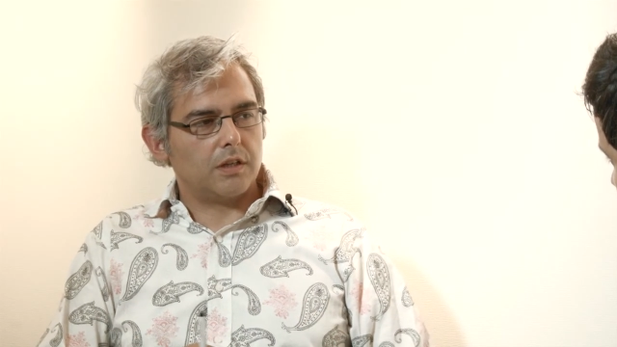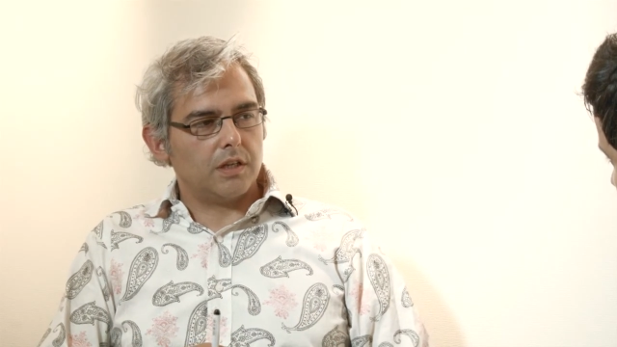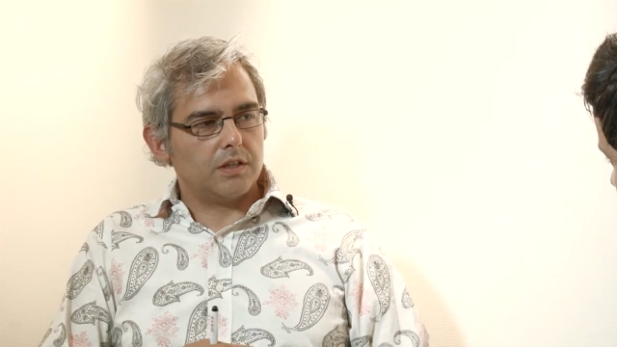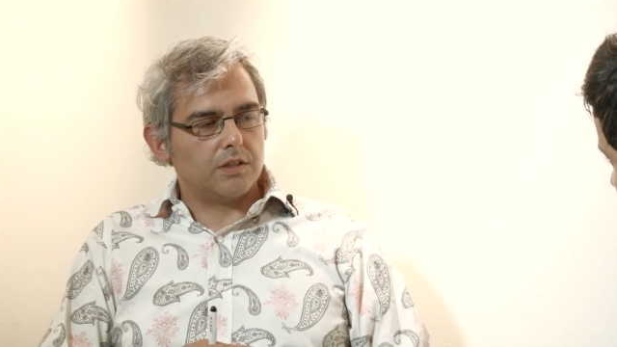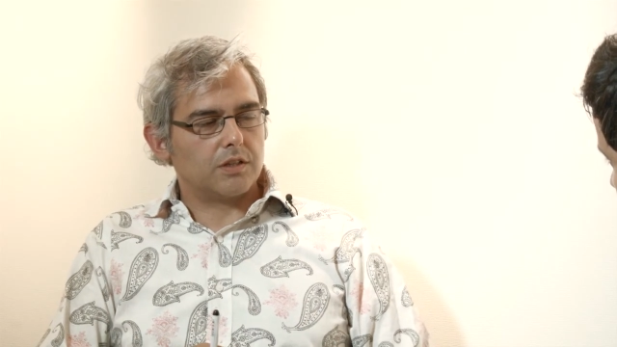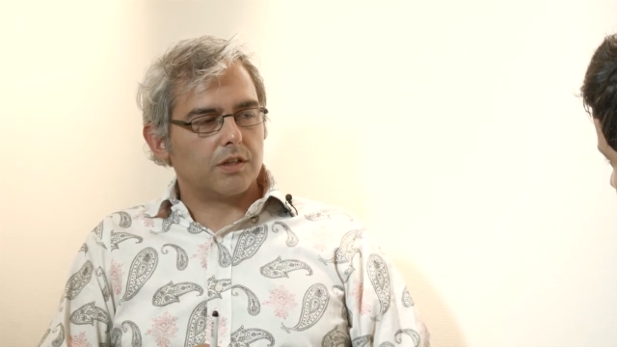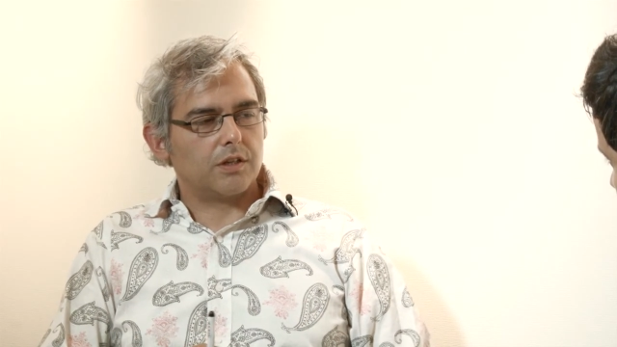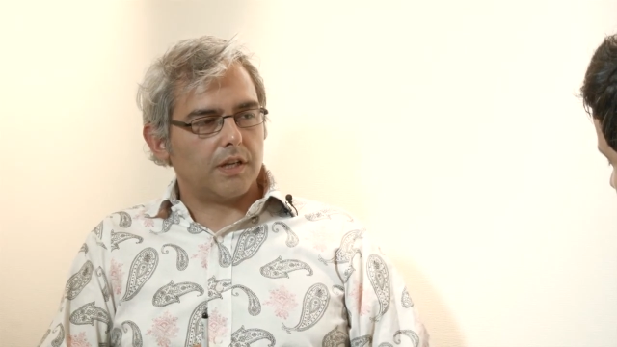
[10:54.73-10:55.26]

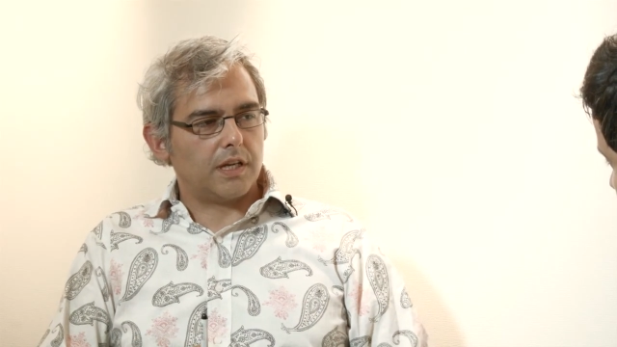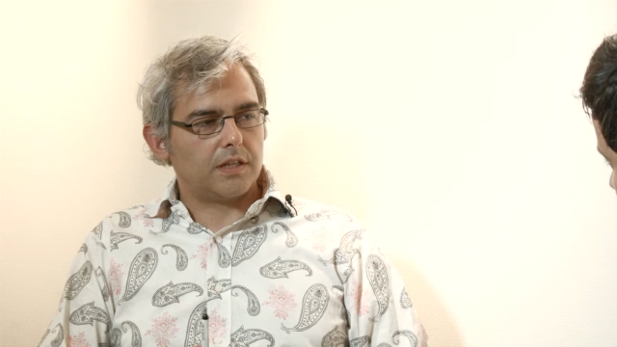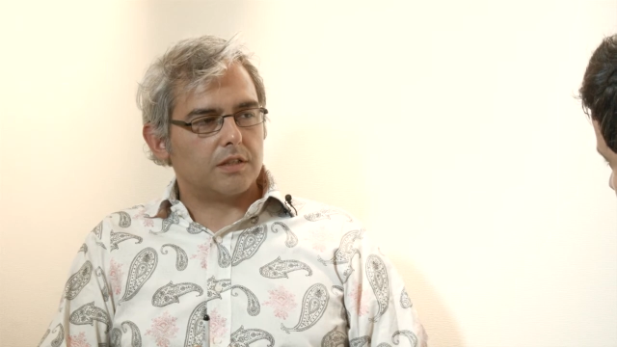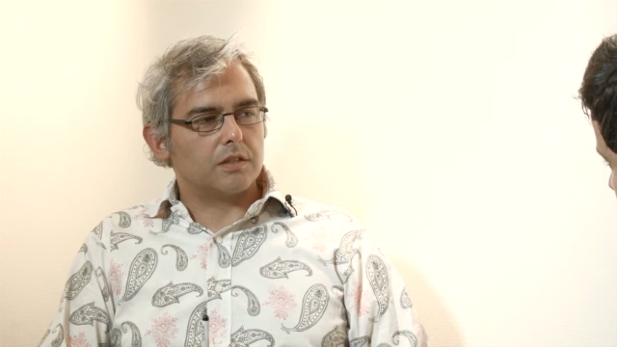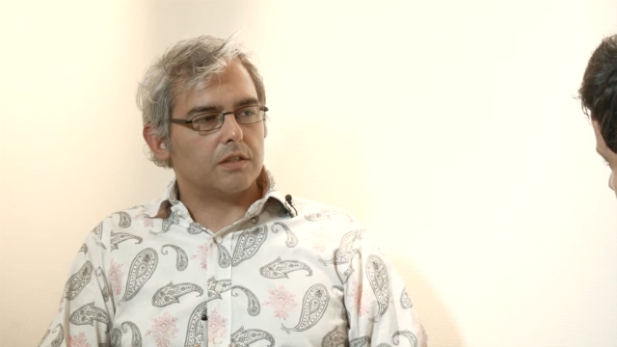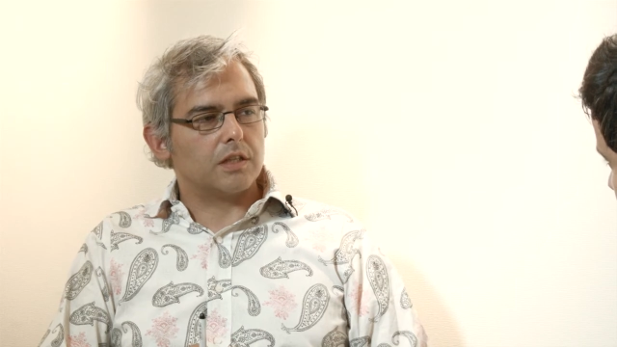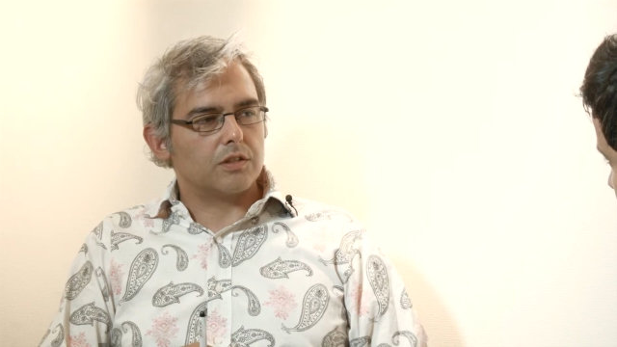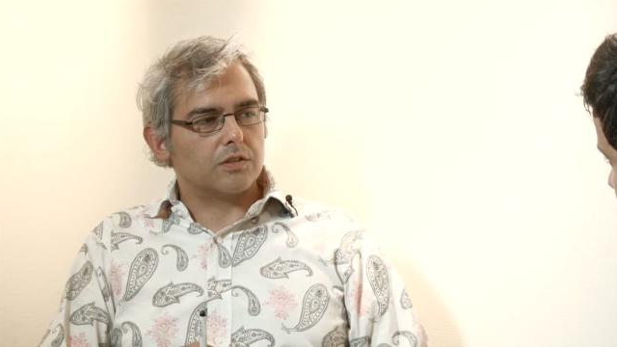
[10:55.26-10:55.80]

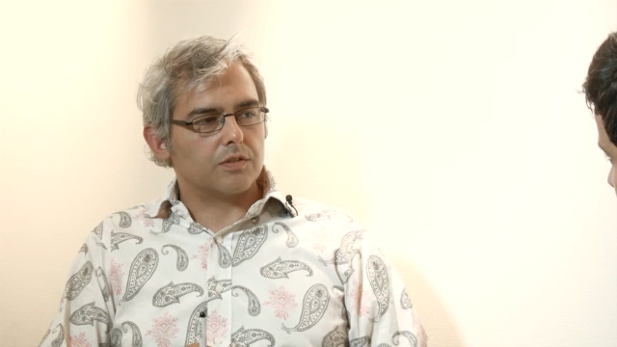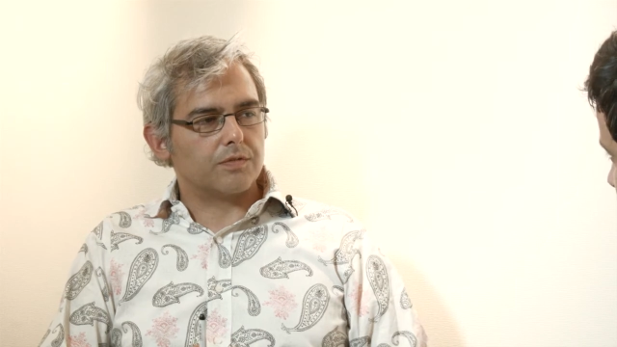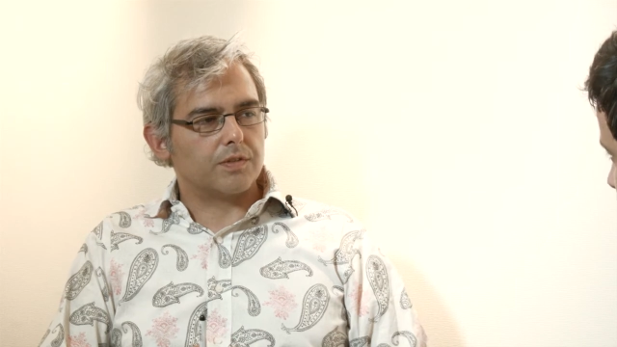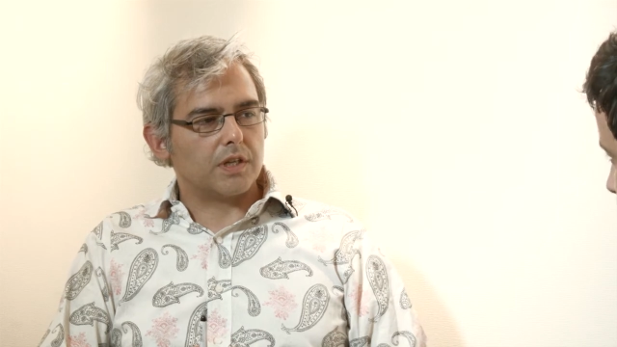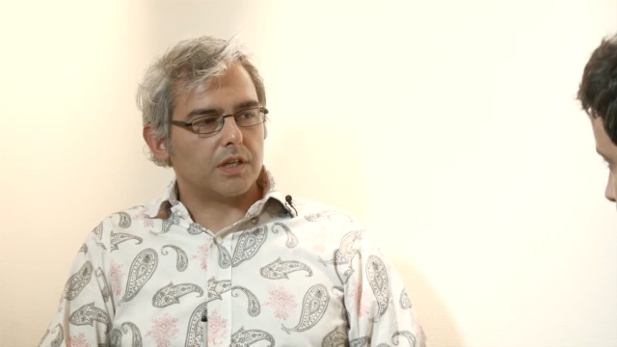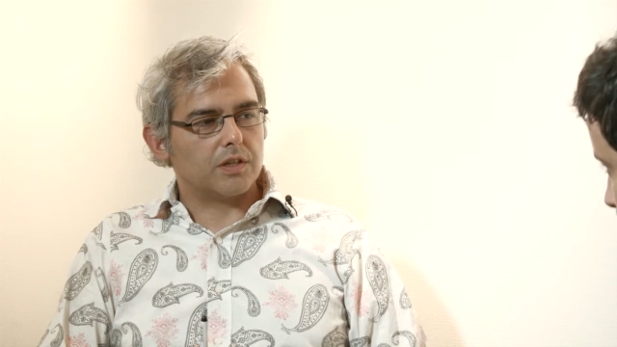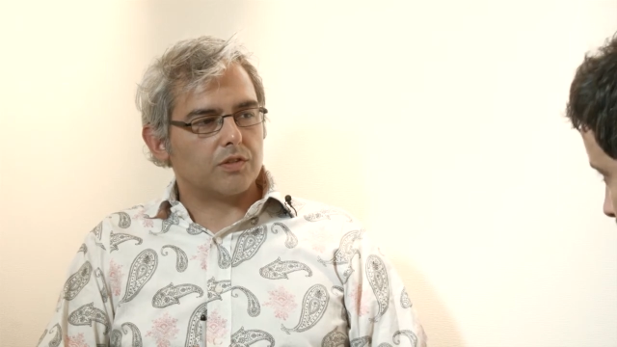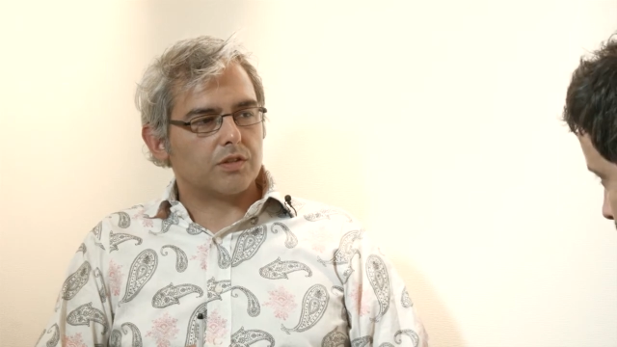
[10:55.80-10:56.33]
interconnectedness of
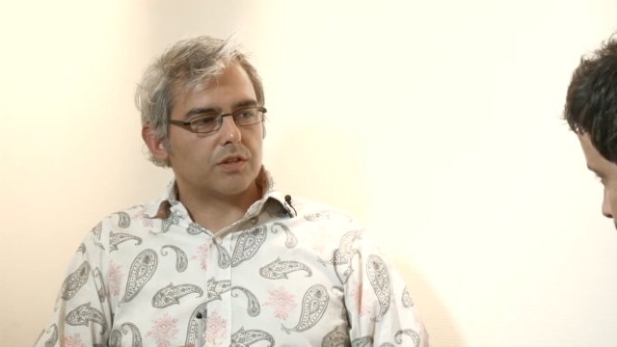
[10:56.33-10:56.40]
things.